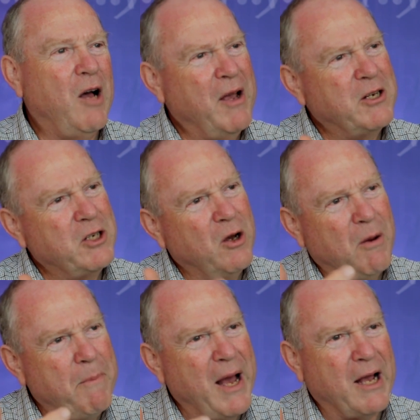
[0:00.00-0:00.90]
I've actually got
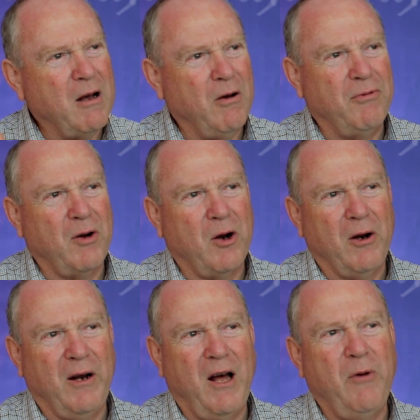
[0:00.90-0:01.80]
to back off
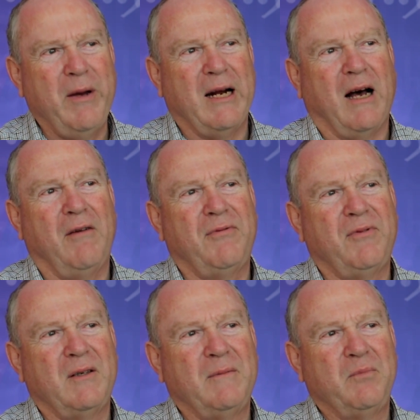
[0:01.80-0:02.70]
low
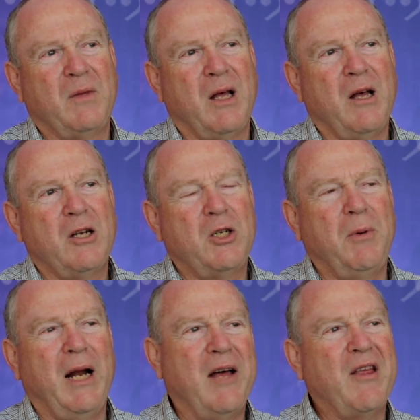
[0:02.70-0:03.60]
enough
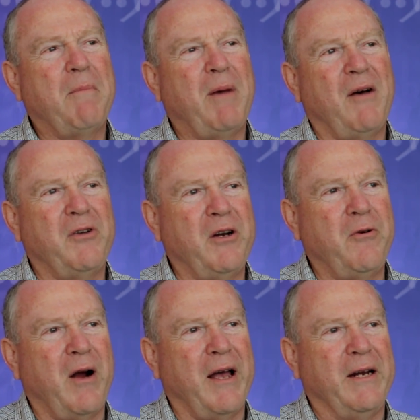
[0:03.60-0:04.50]
to allow that buffer to
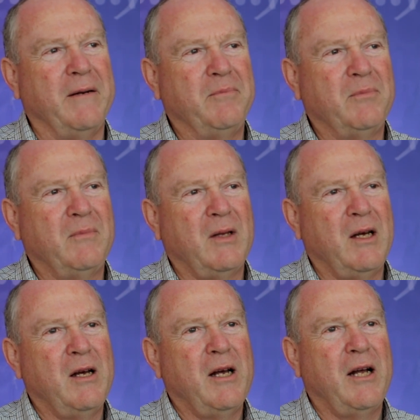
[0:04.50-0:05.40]
drain.
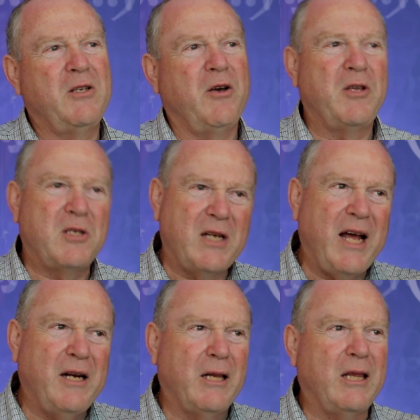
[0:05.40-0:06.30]
And so the
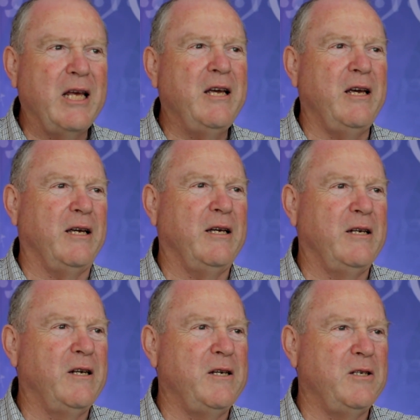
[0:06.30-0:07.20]
standard thinking
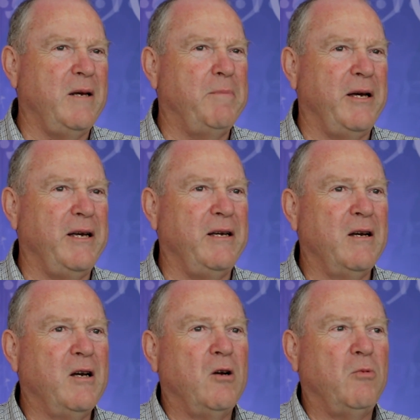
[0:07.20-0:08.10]
in T C P
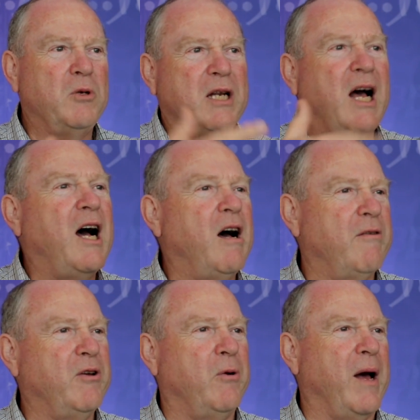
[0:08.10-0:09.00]
was to
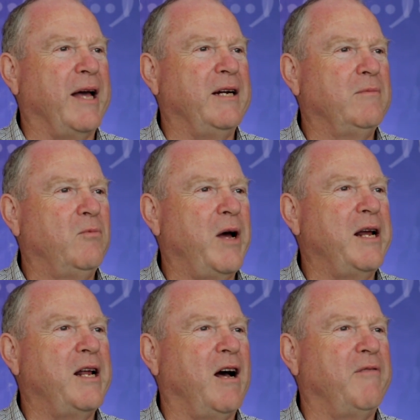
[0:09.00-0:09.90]
halve your rate,
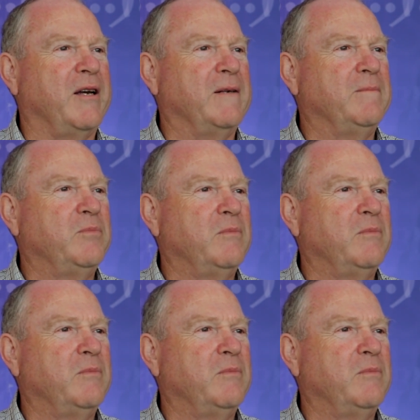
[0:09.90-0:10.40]
rate halving.